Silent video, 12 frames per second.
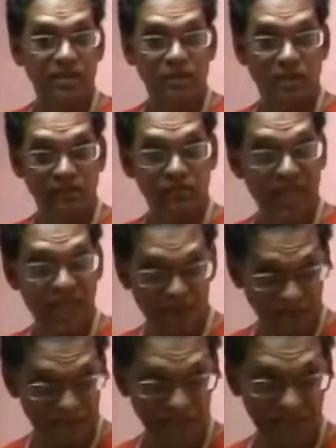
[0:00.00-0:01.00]
you have
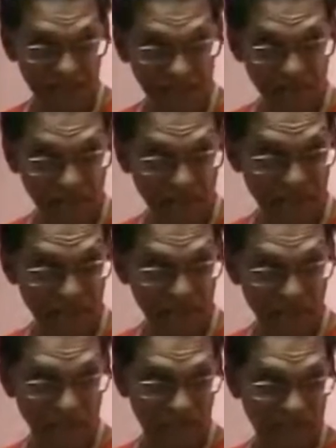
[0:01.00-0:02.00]
biopsies of various
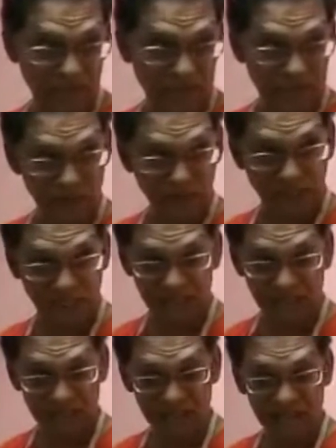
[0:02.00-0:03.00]
sorts, whether it's fine
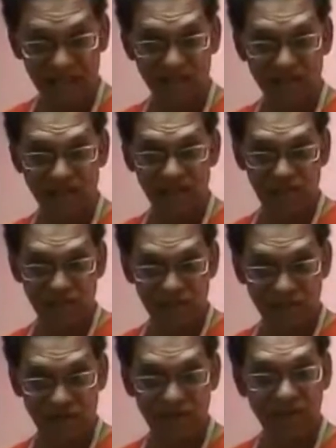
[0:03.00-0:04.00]
needle cytology
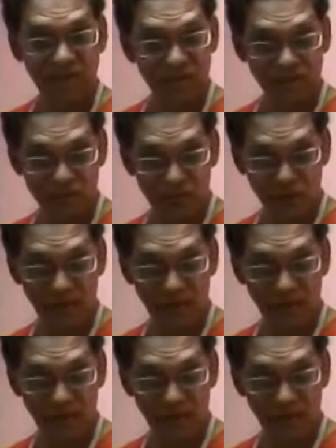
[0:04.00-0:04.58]
or core